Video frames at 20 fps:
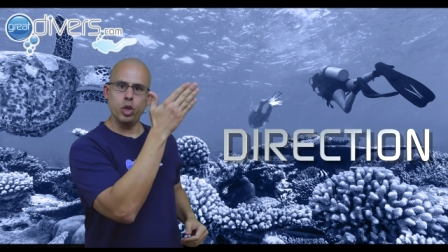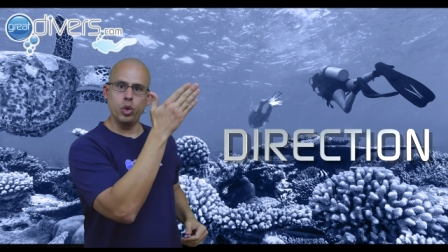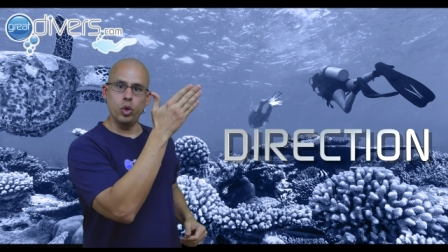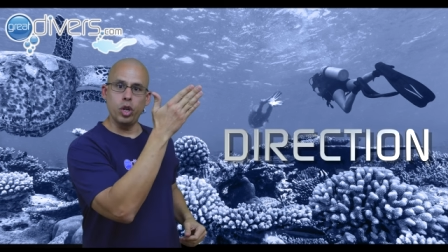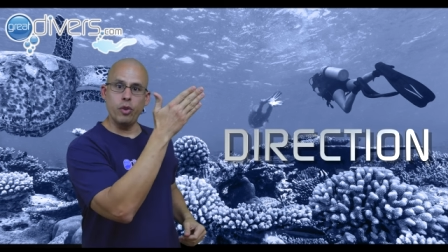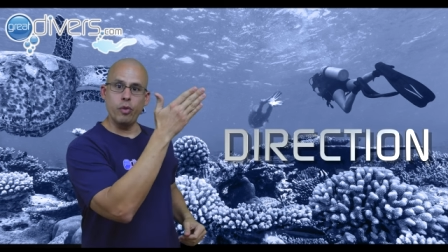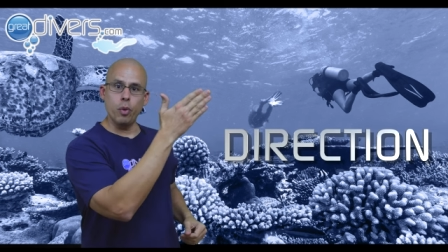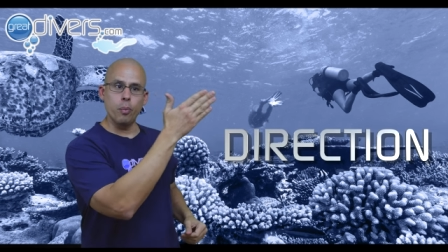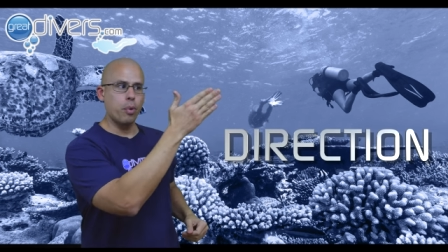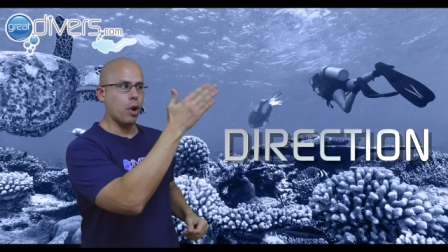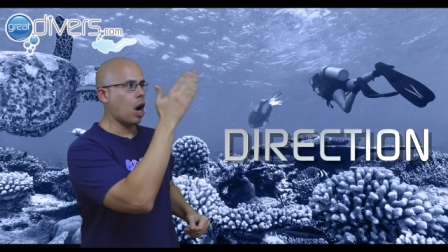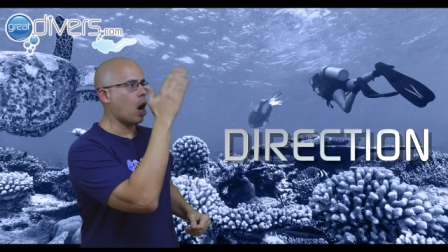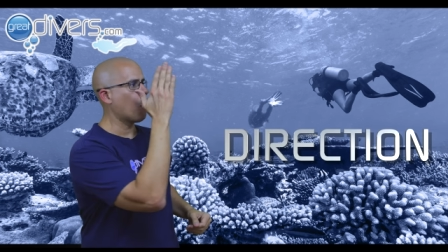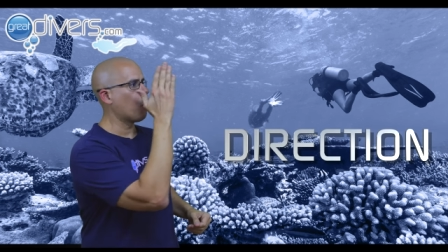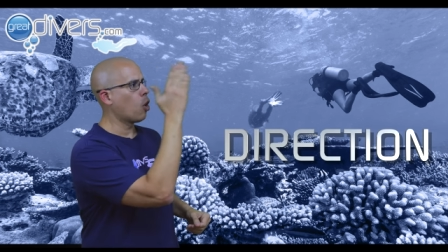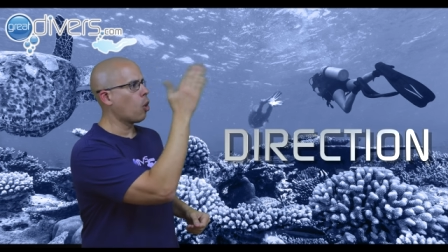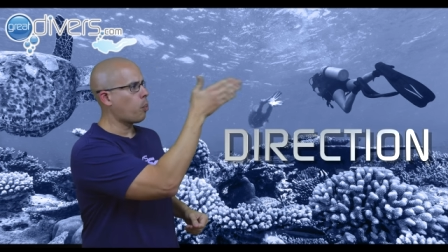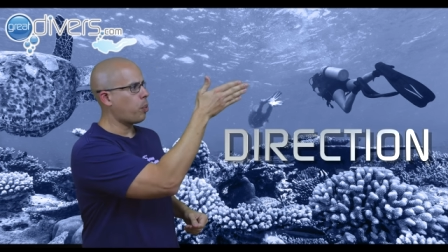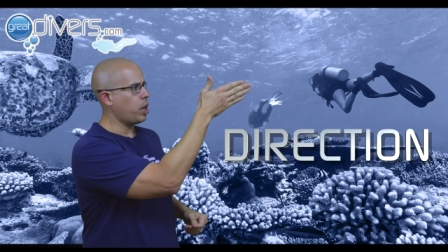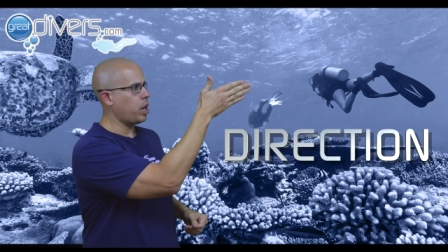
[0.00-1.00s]
you leave your palm
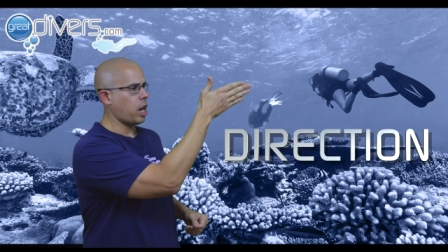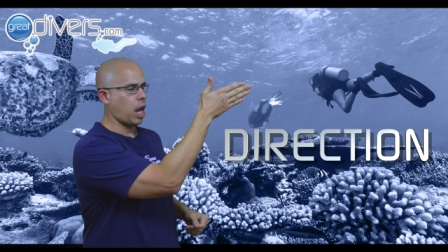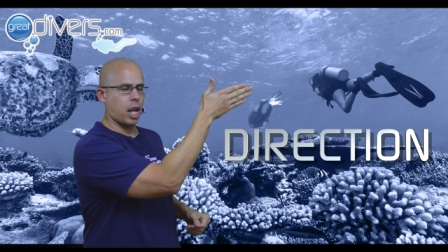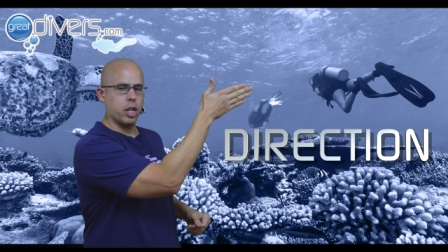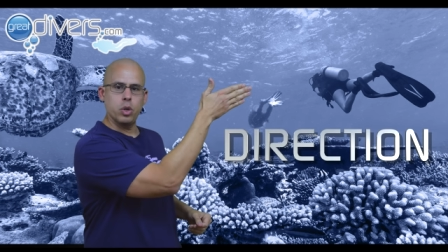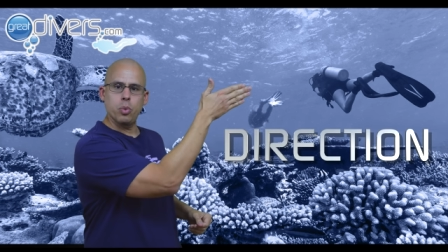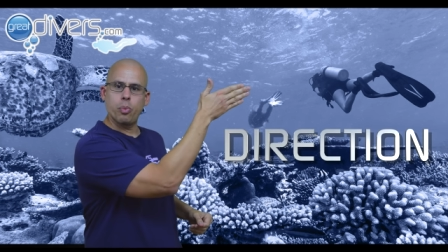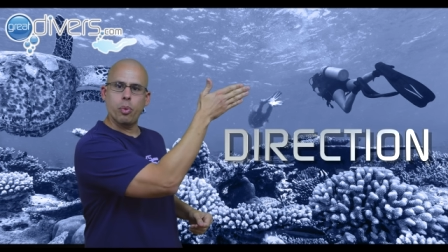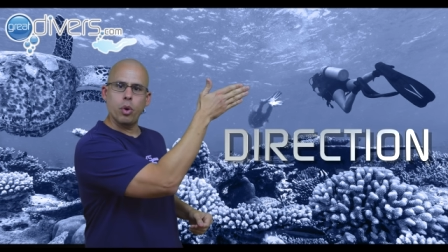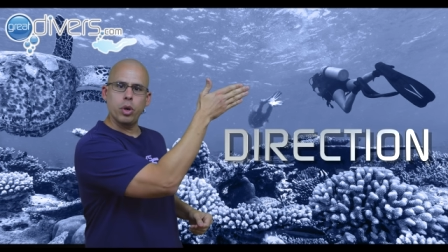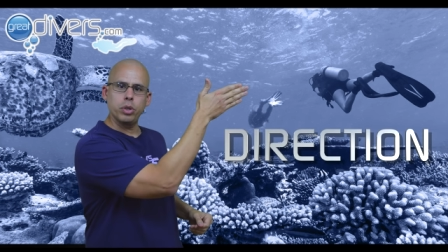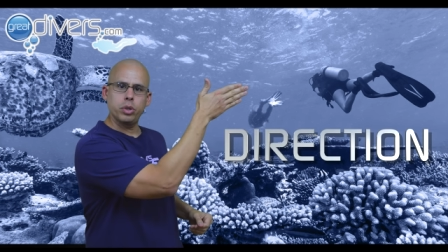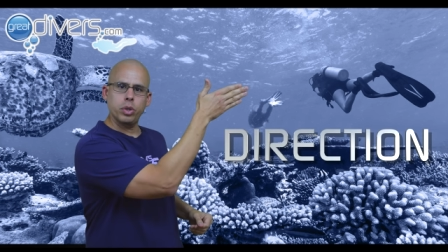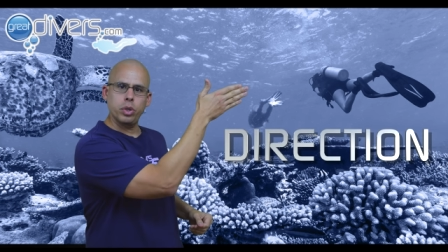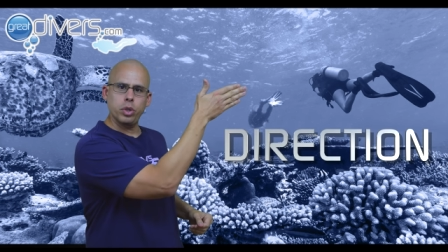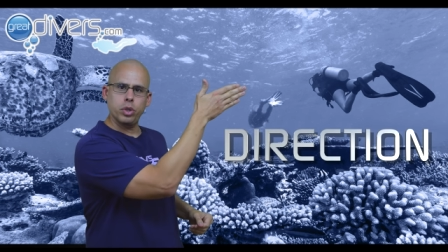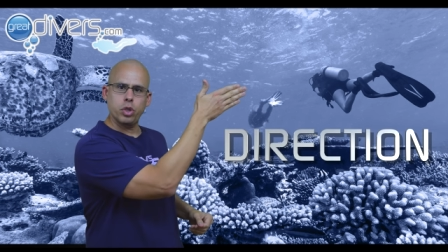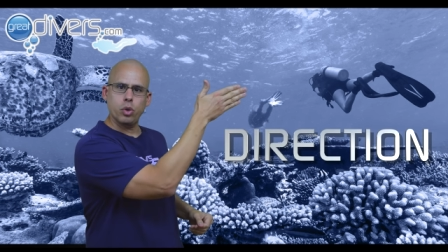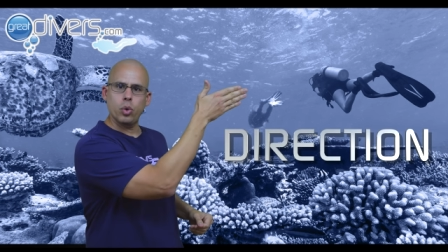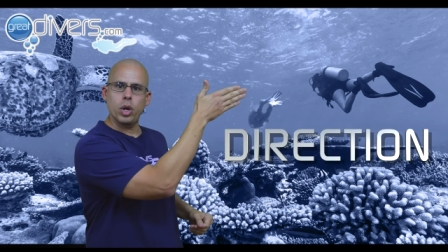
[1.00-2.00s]
open and you point
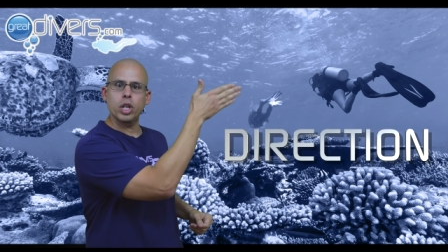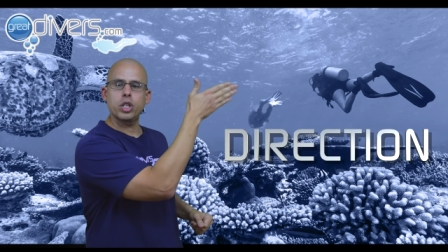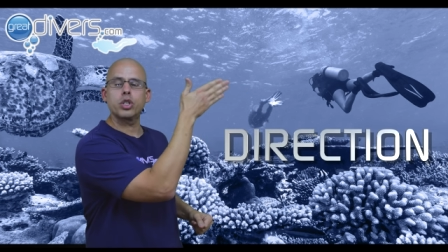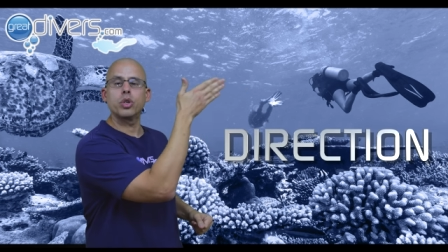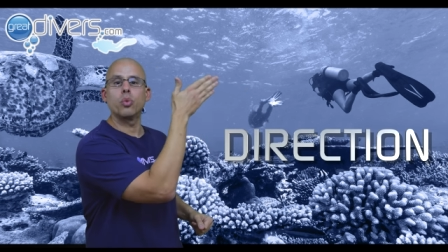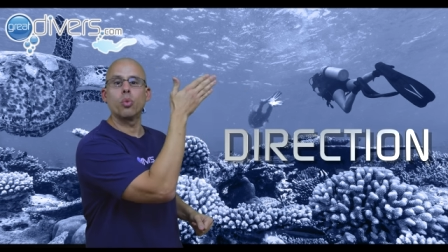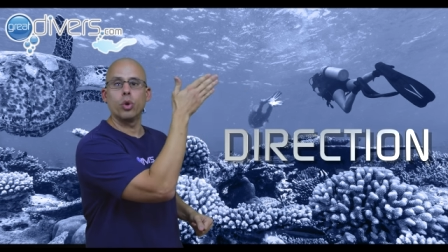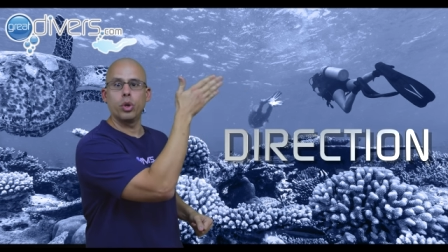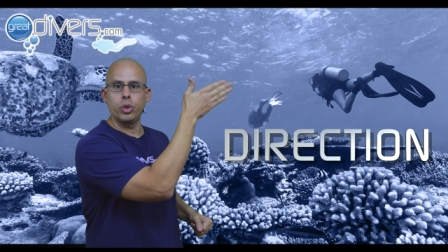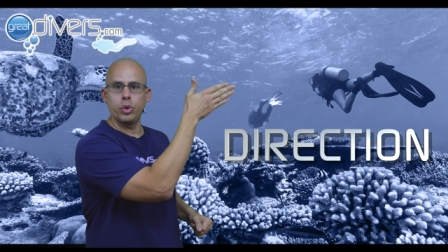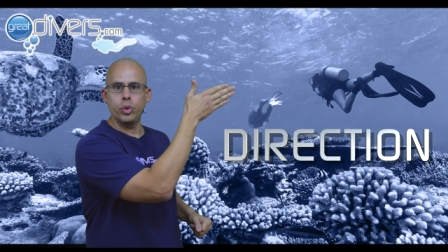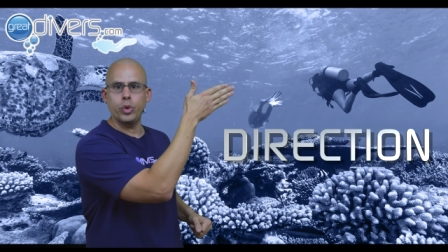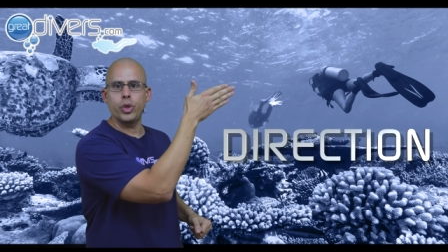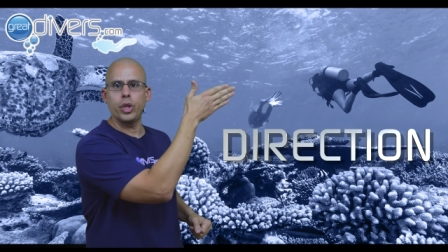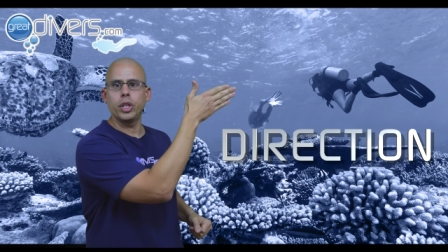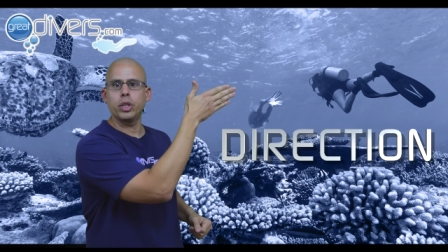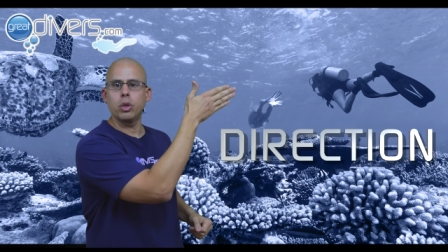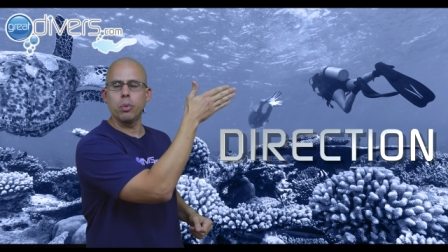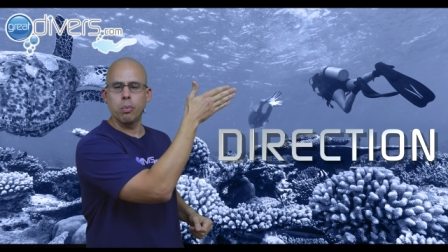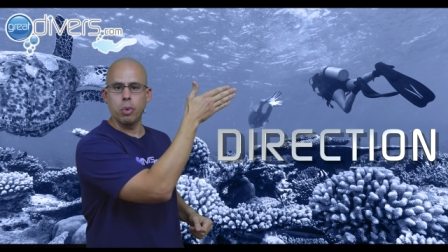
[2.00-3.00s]
to the direction where you
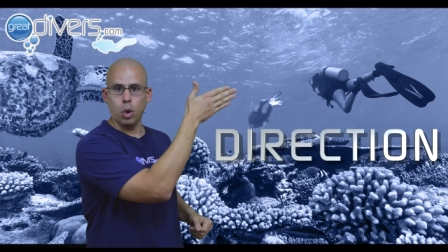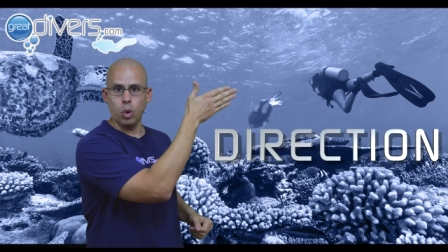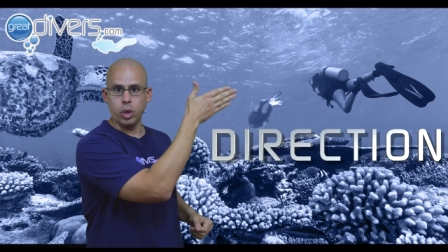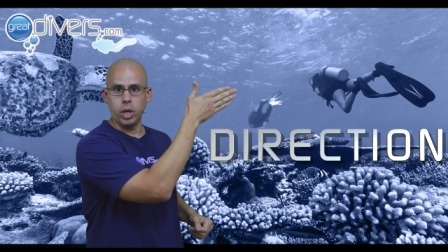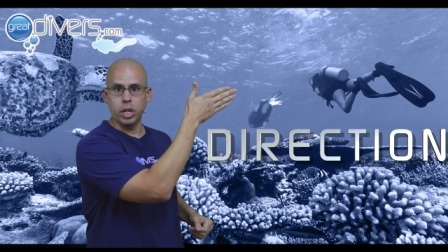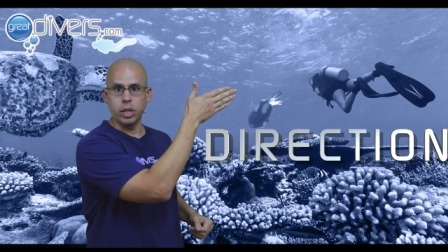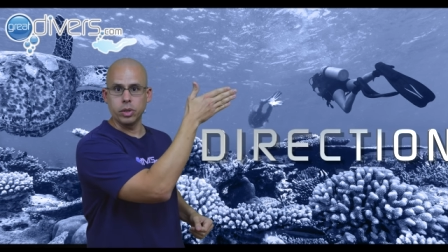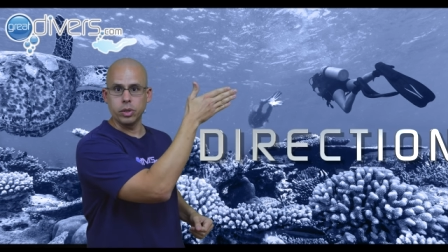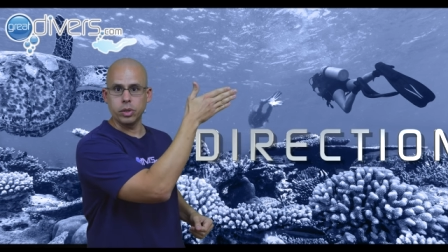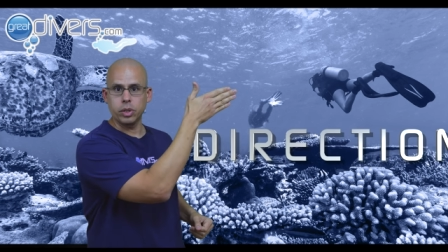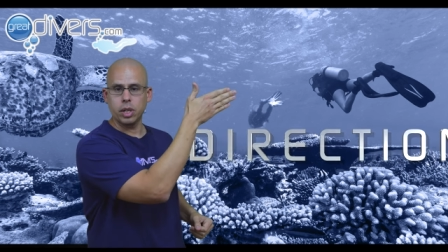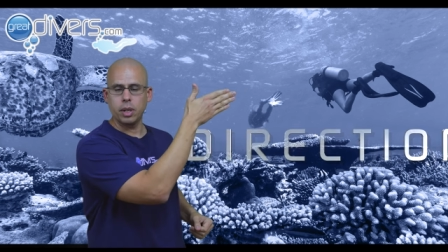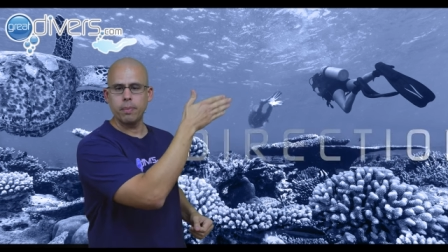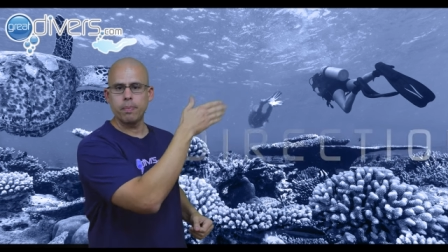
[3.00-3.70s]
think the boat is.